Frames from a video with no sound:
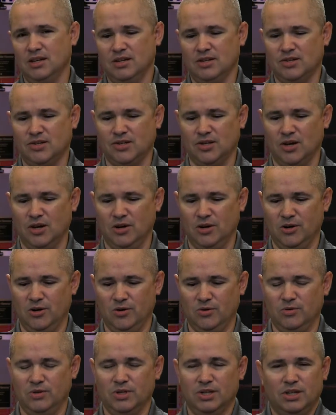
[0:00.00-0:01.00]

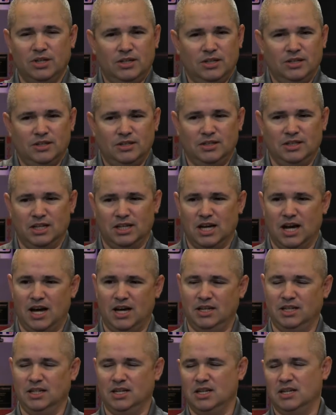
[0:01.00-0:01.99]
So you got
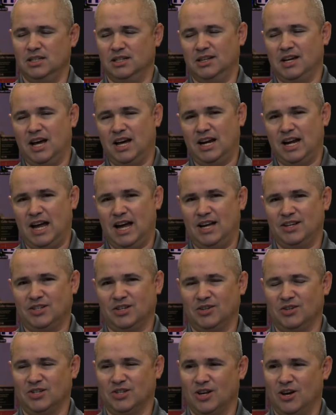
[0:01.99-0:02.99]
to ask
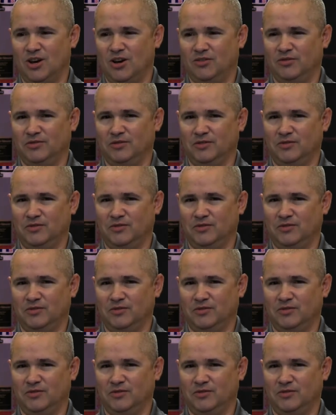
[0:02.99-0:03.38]
yourself,